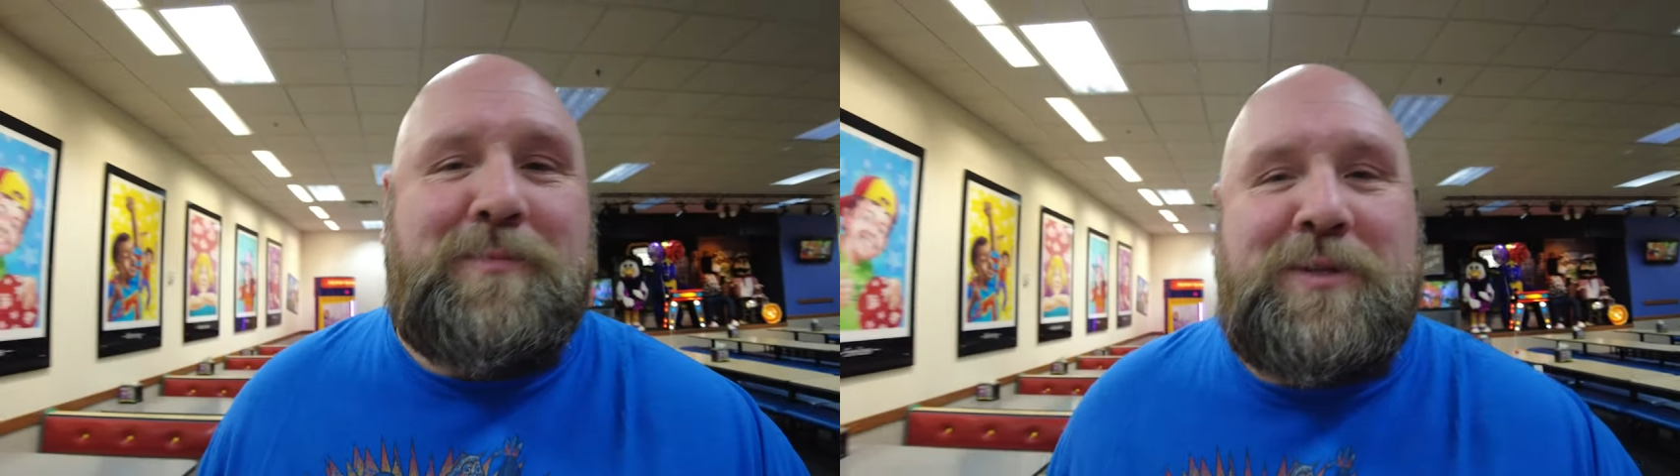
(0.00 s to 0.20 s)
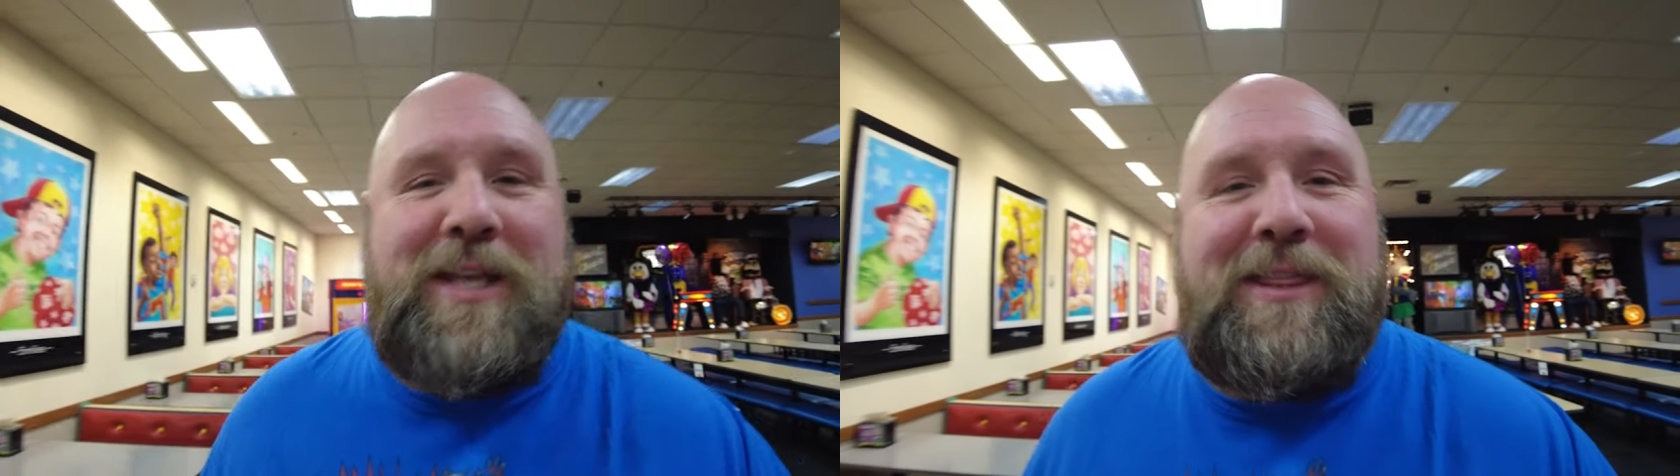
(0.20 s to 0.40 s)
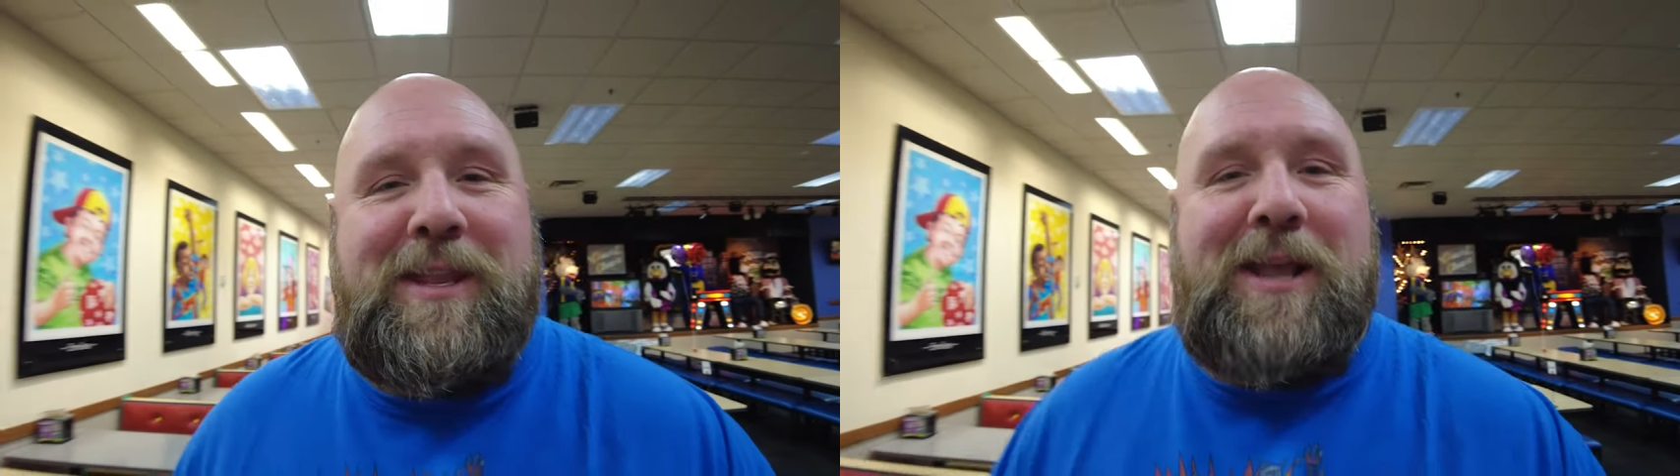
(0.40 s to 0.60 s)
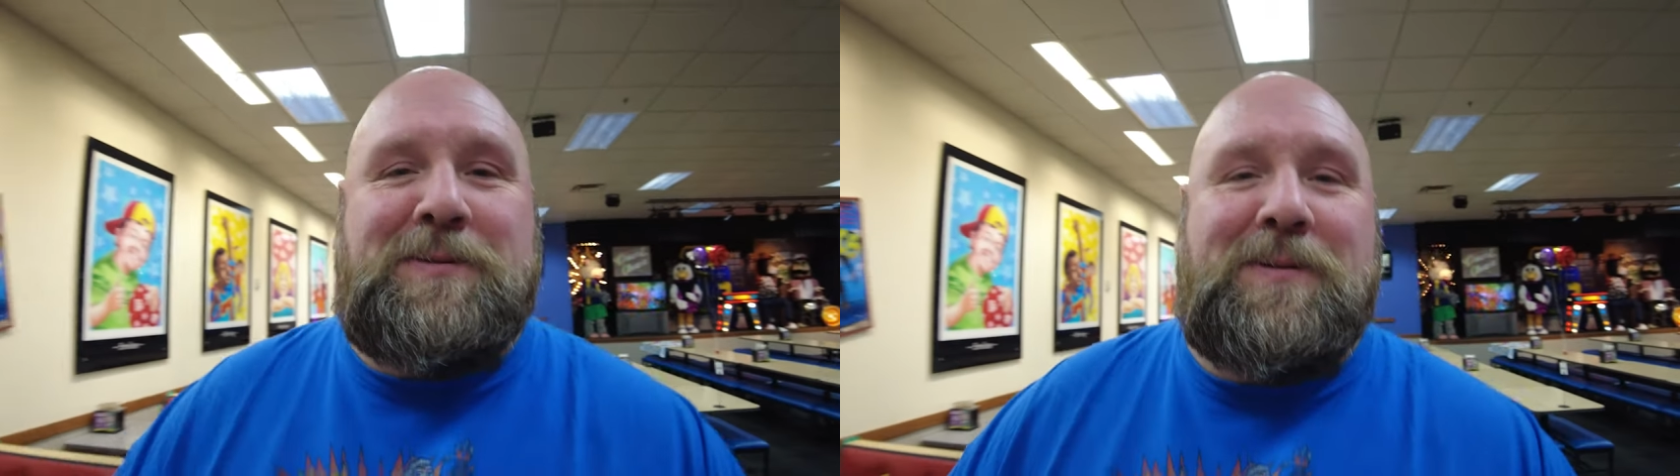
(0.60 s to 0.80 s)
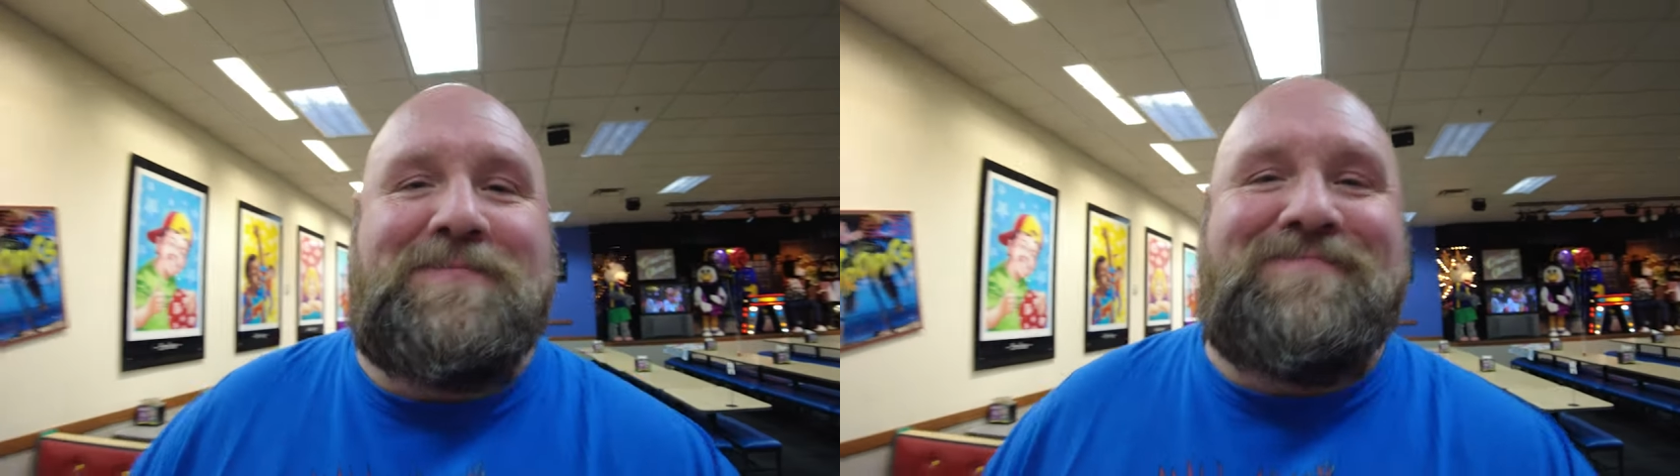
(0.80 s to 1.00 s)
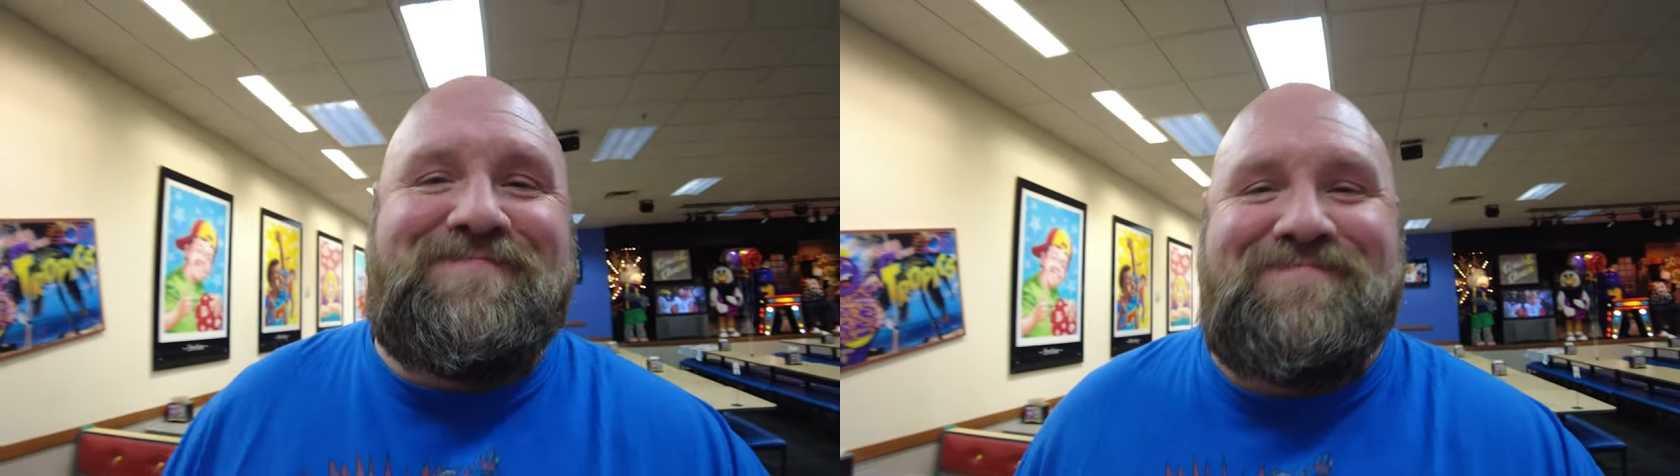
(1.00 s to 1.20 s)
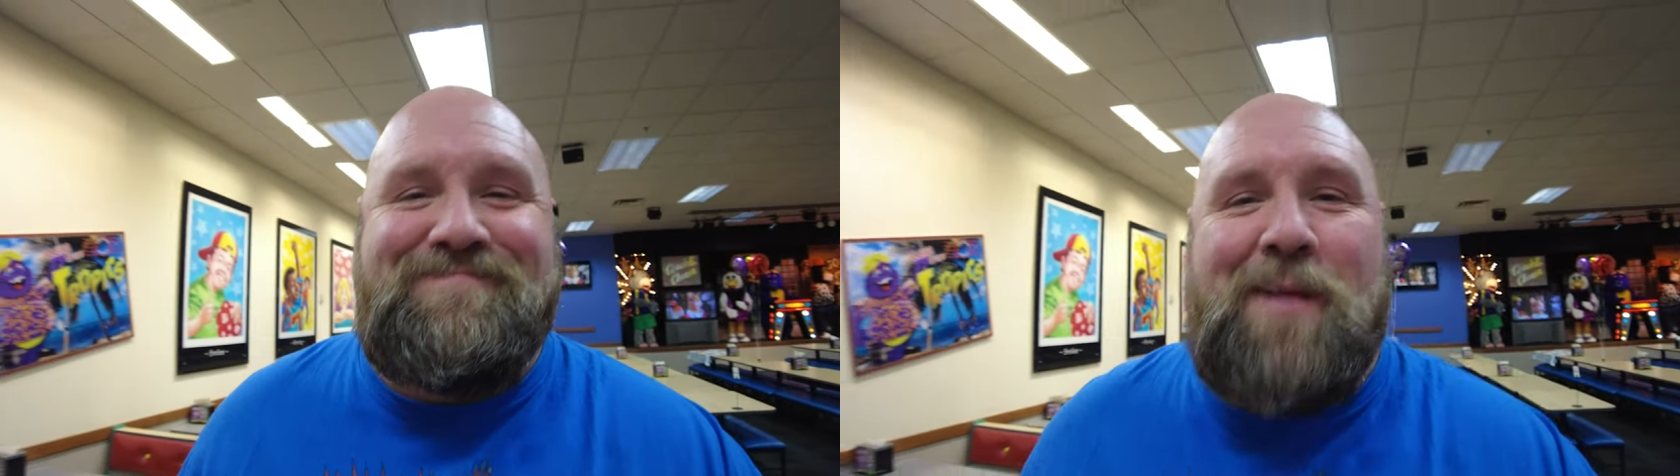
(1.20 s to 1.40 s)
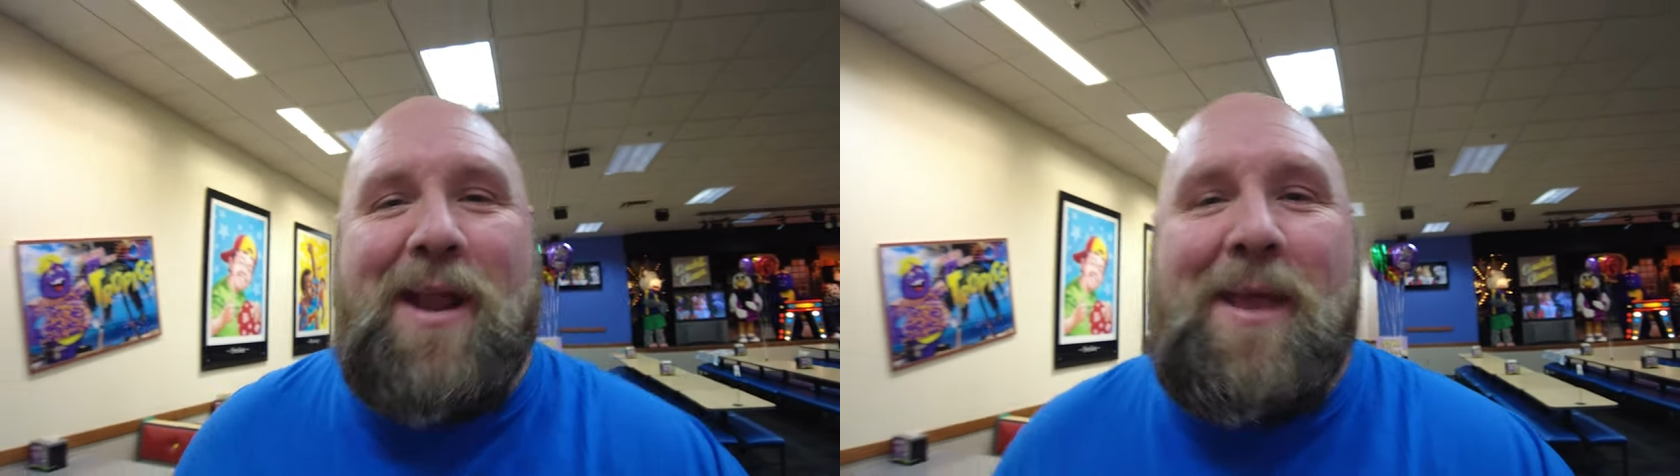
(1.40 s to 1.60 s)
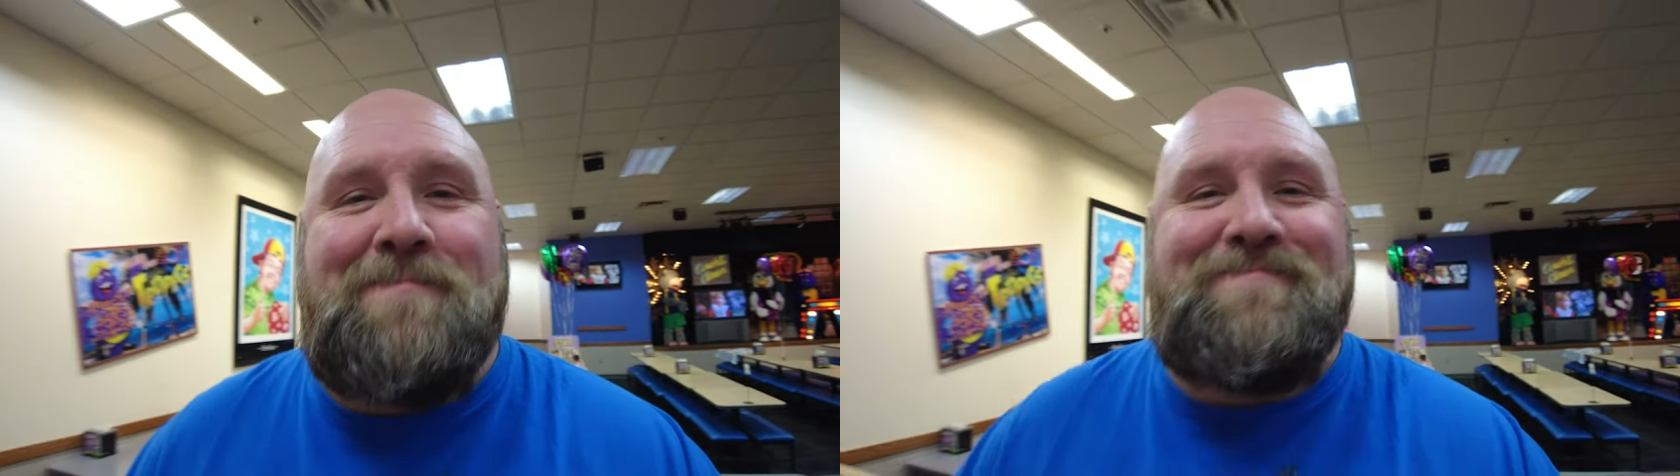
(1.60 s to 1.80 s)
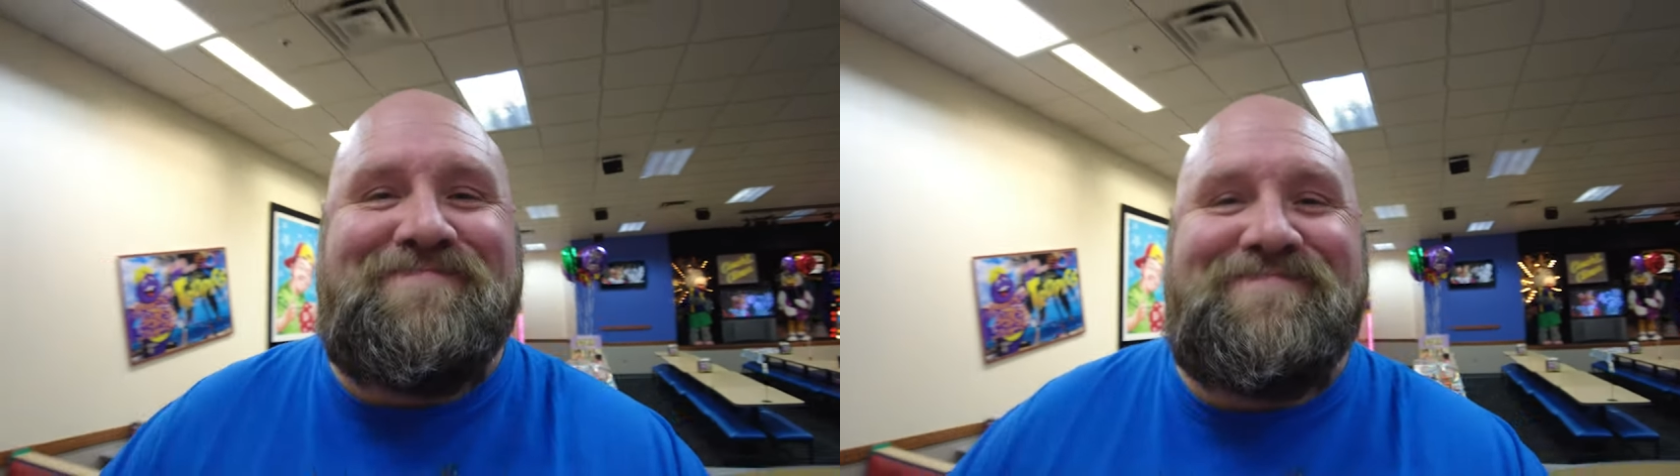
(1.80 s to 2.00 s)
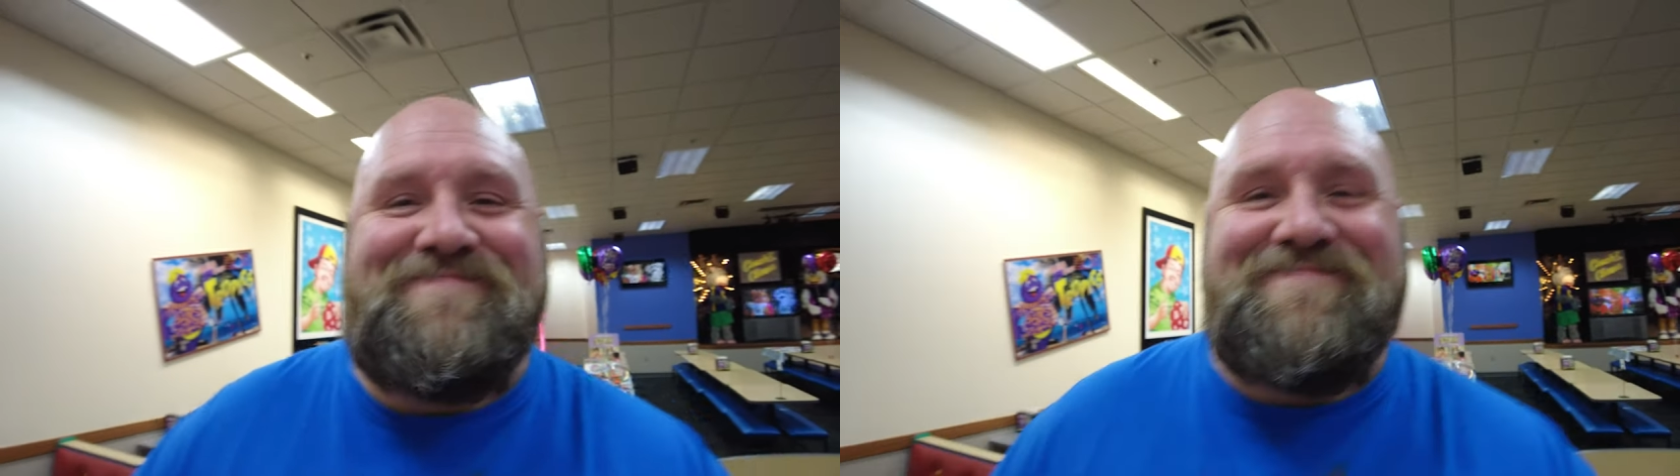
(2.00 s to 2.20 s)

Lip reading: We'll see you at the next one. Bye now.